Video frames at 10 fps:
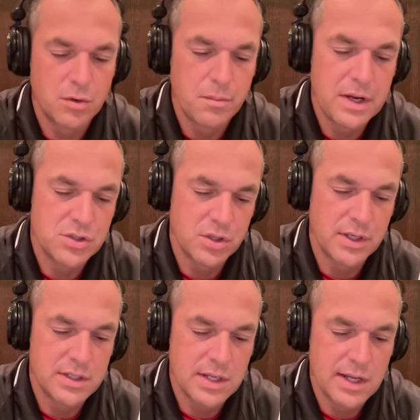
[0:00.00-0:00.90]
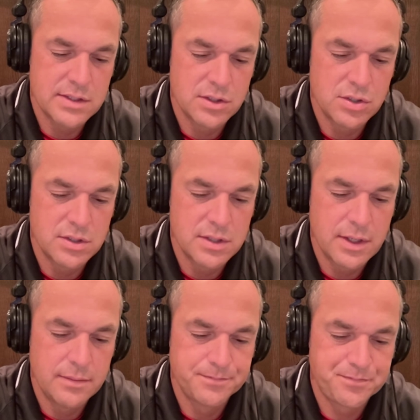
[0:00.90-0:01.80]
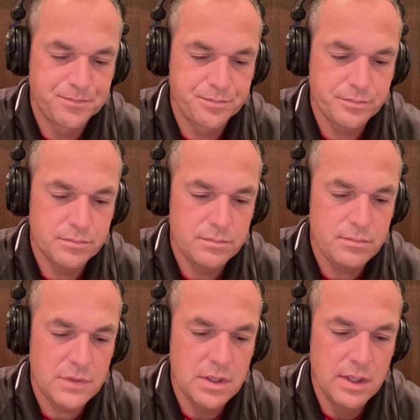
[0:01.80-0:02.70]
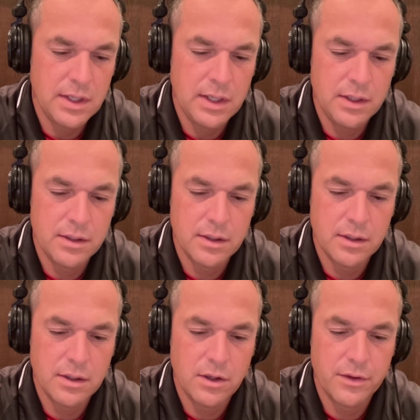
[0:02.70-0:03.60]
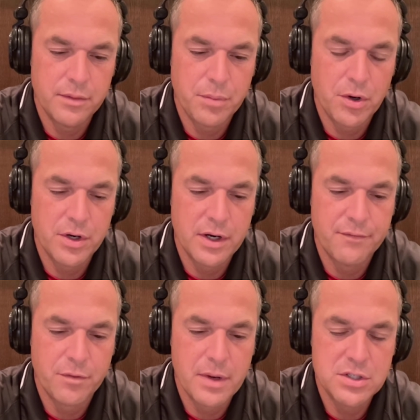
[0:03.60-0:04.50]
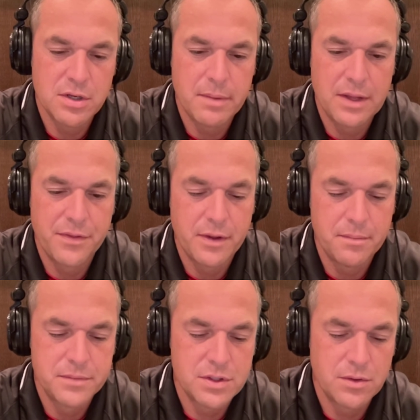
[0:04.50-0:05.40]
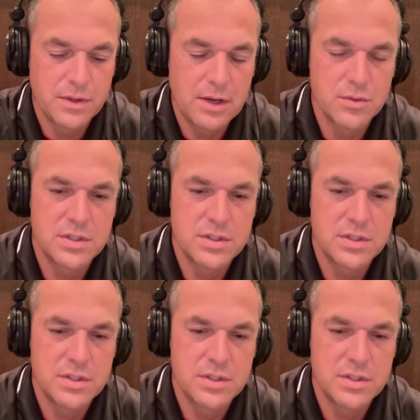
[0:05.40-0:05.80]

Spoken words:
or major league stats, I should say, and all the pertinent information about them. So that was